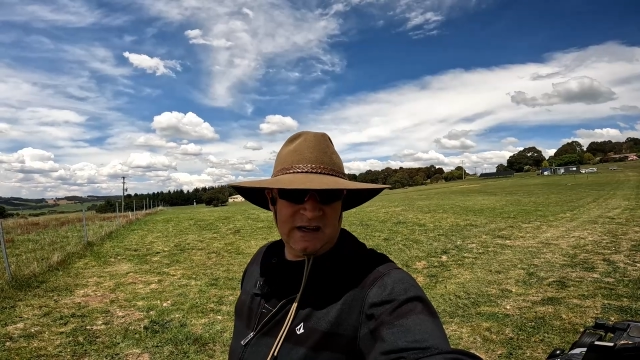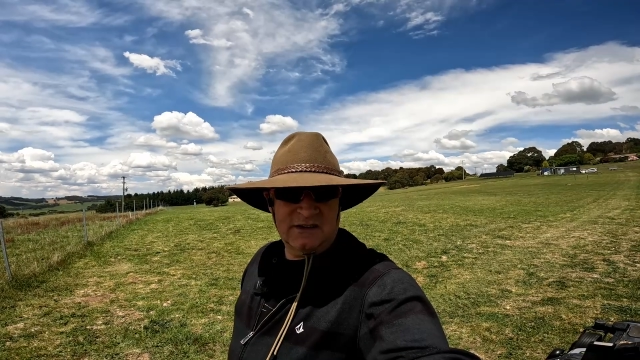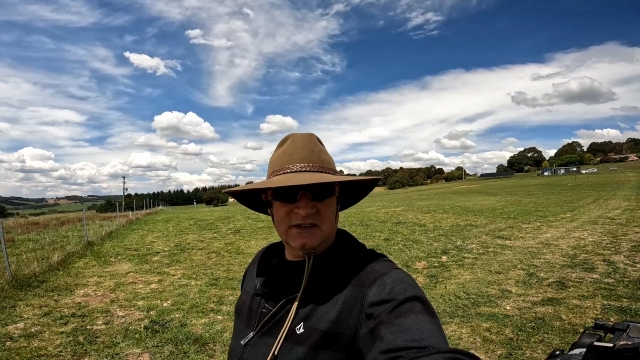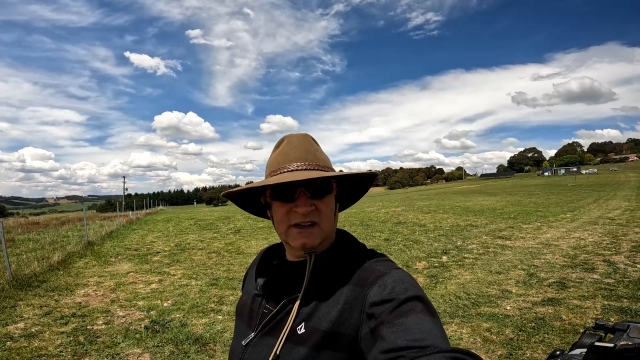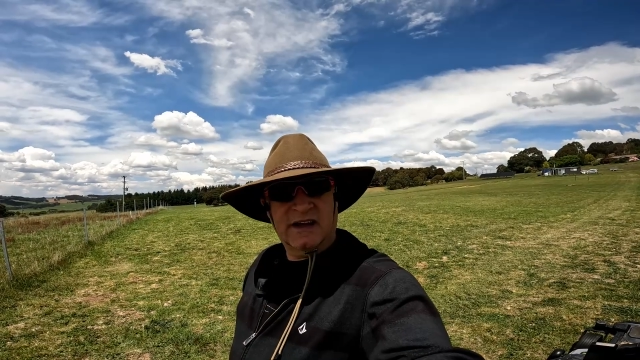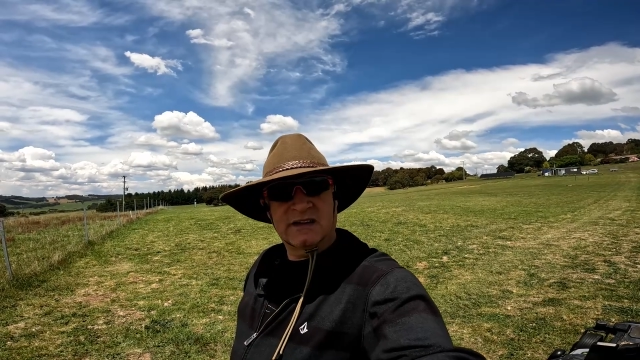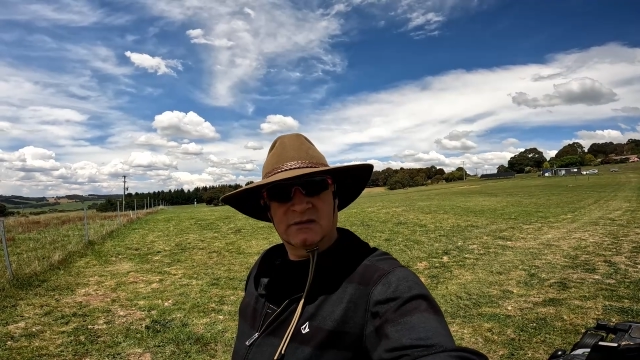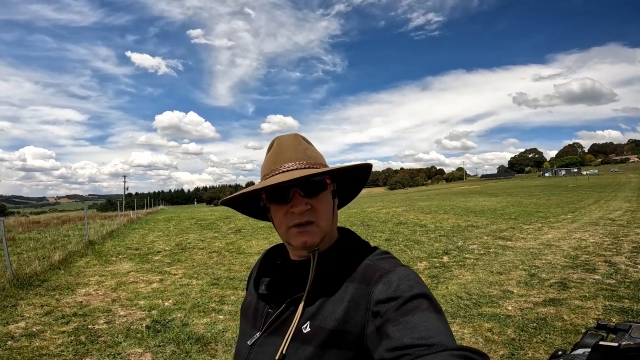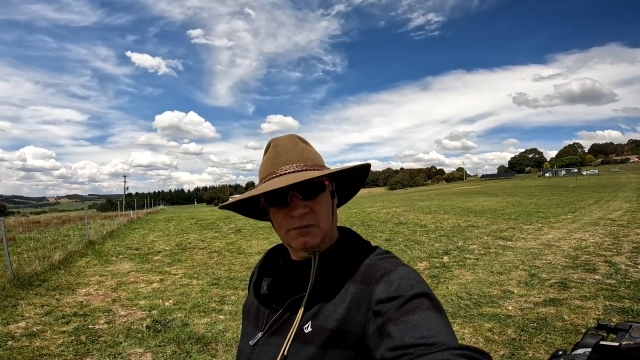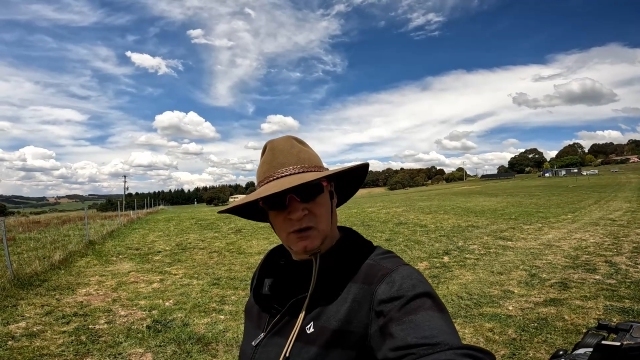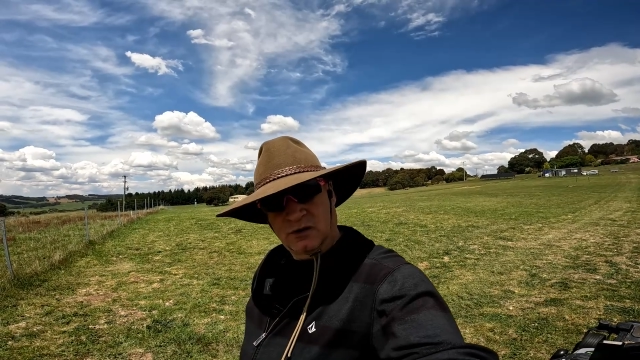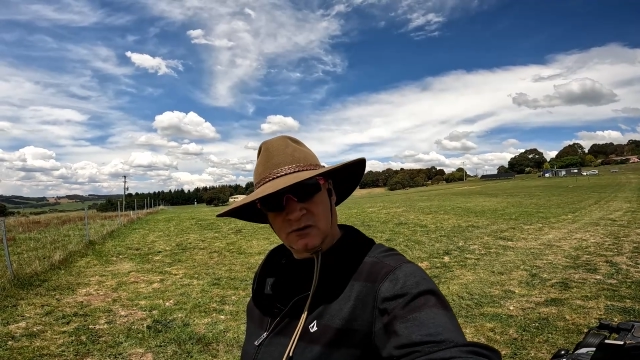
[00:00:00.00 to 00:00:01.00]
are these days with
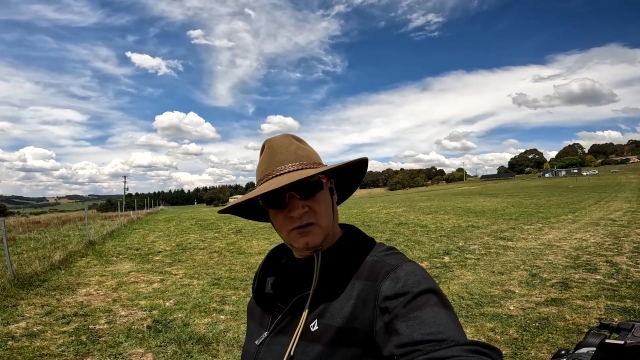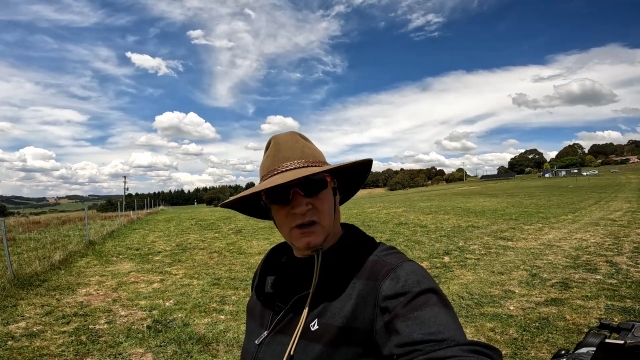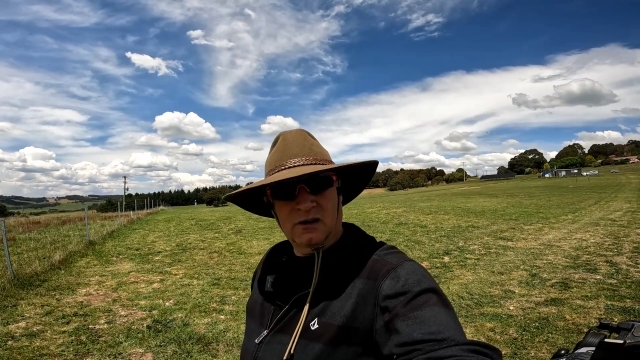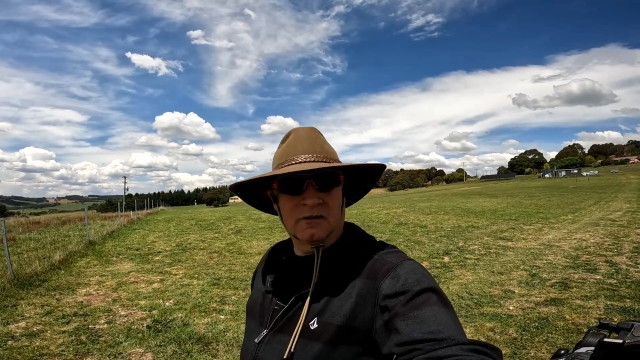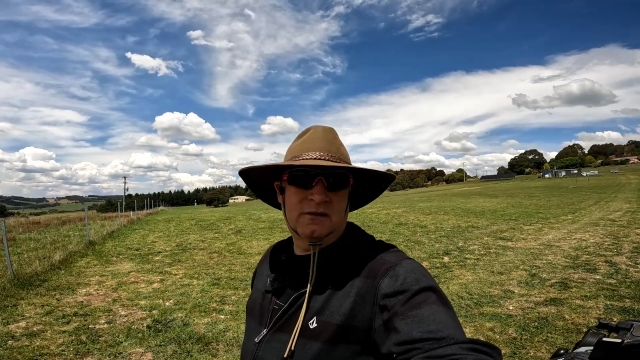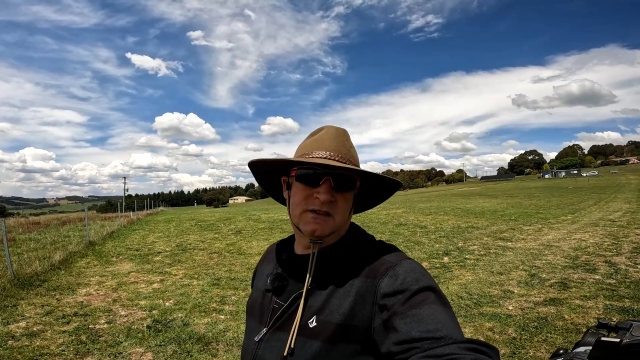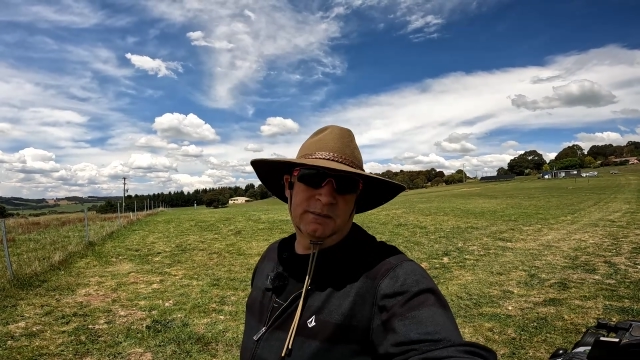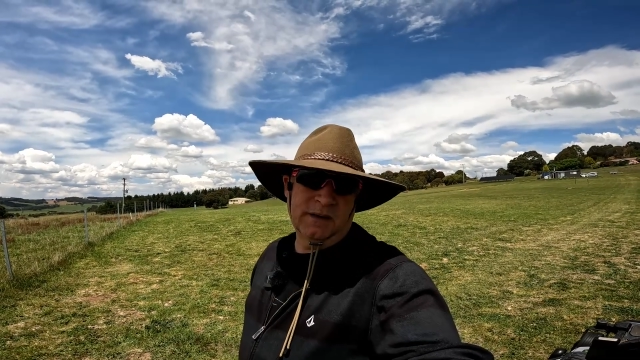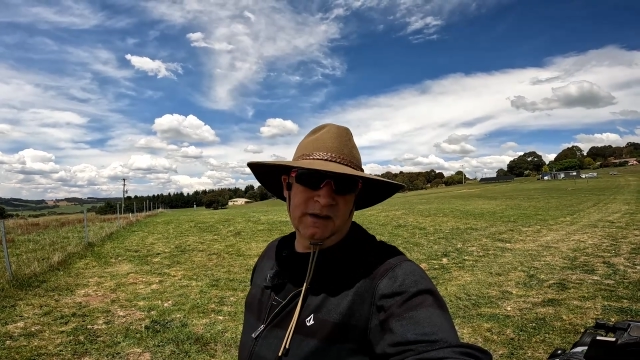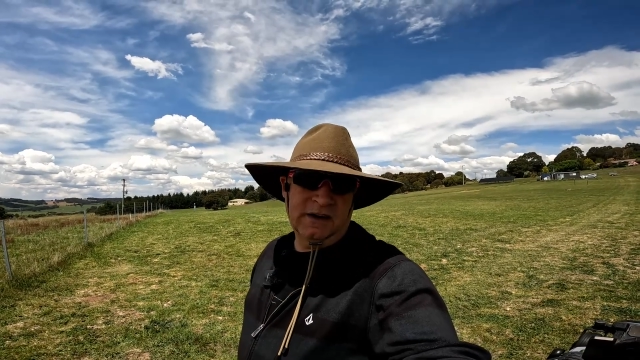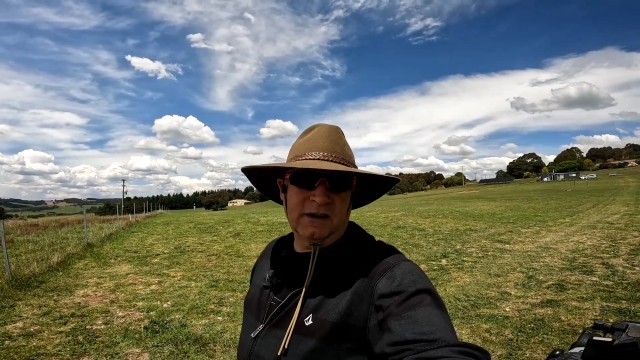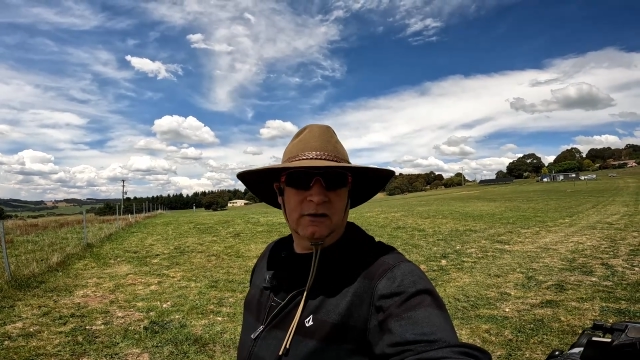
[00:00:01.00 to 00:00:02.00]
computer controlled,
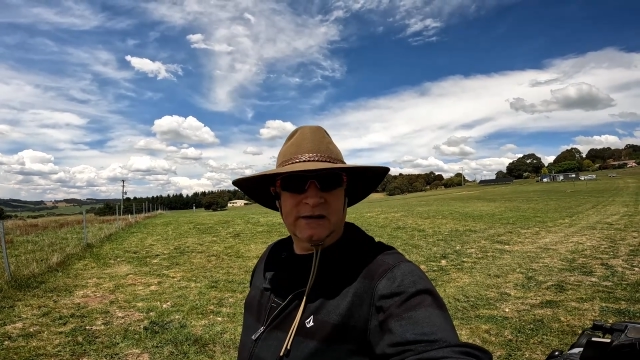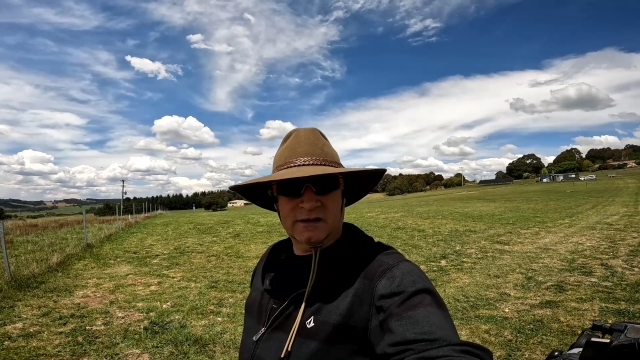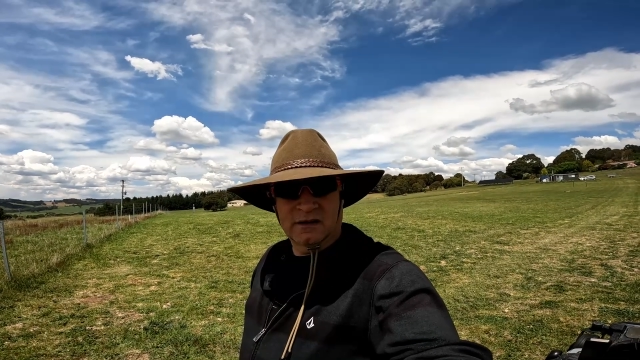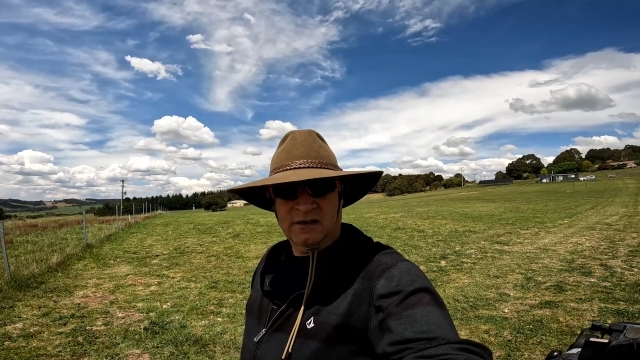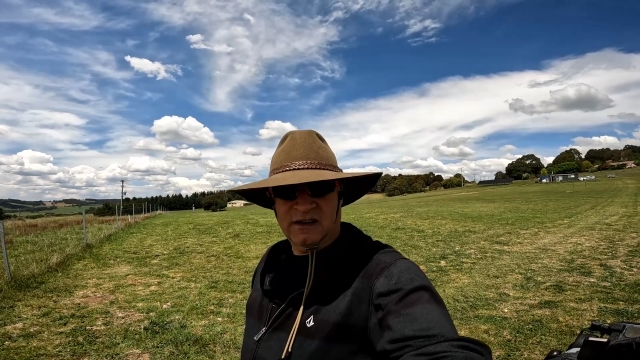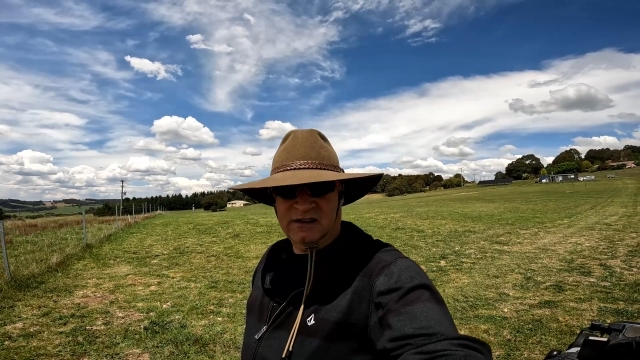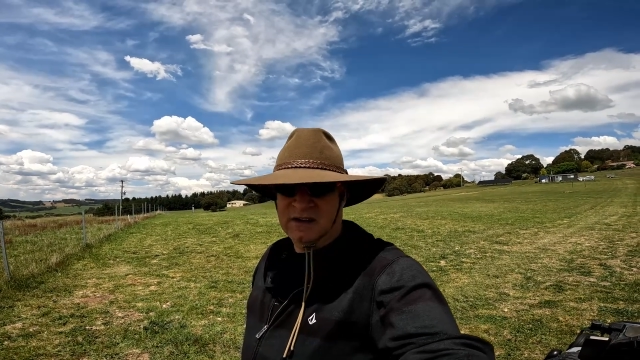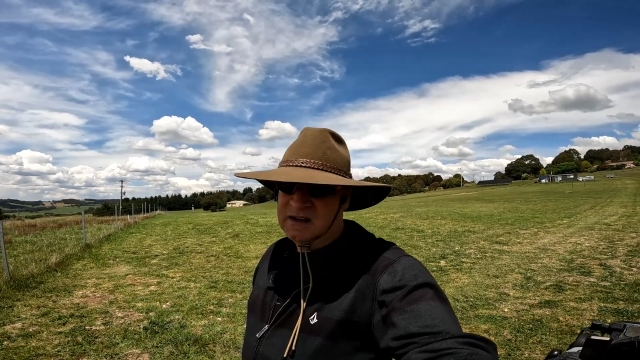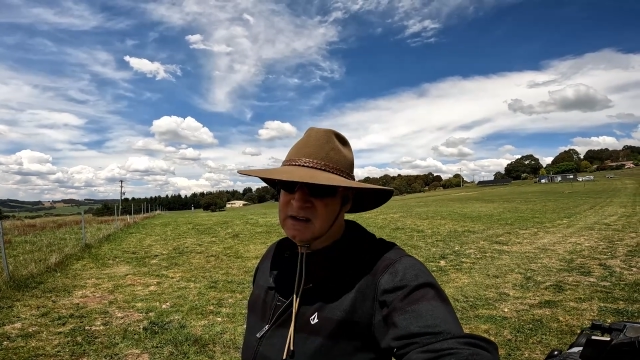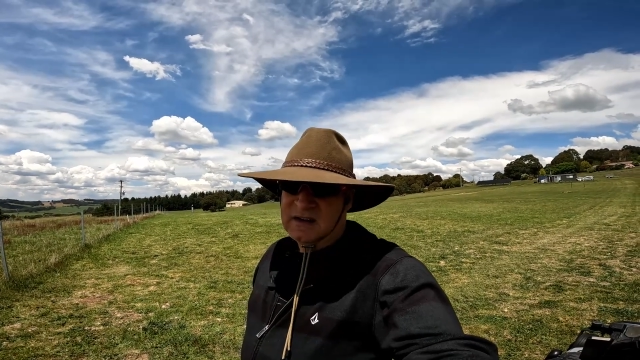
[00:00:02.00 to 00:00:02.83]
stability, all that sort of things.